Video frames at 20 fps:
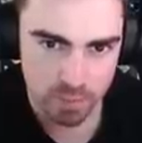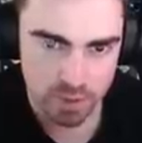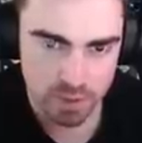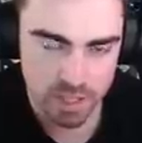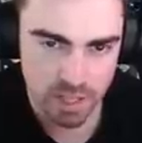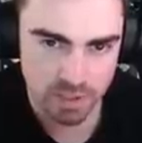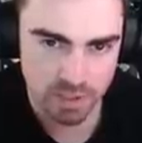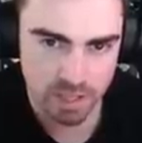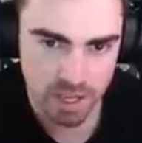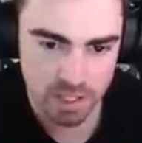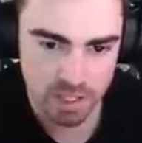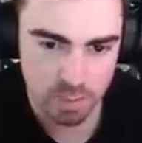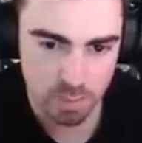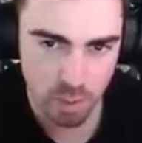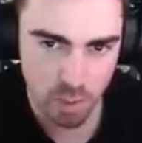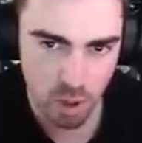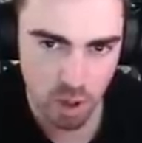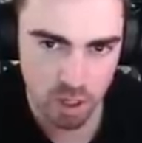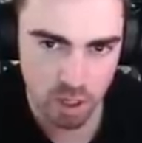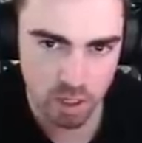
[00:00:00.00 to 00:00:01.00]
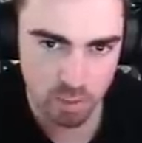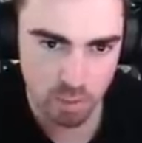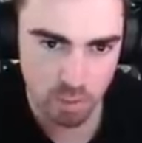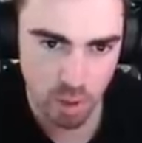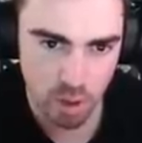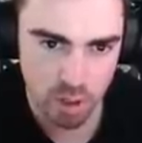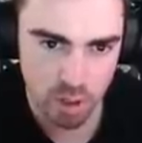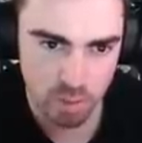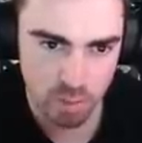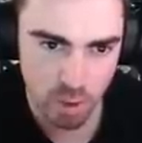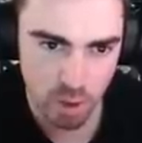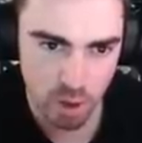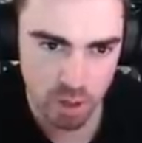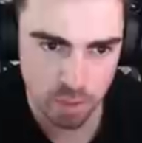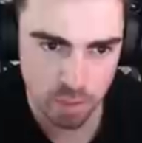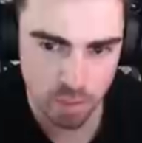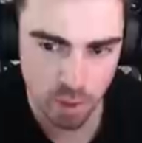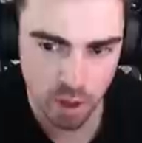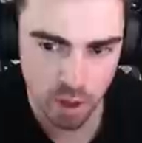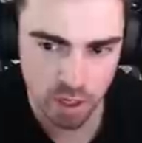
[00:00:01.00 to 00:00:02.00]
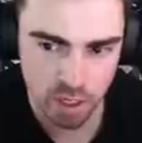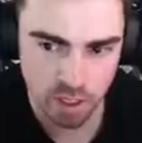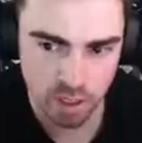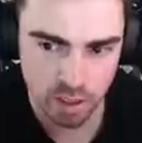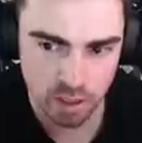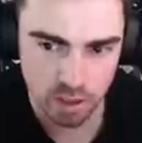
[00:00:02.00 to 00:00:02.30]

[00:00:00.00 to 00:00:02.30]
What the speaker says: Death Dance burning, burning, burning, burning.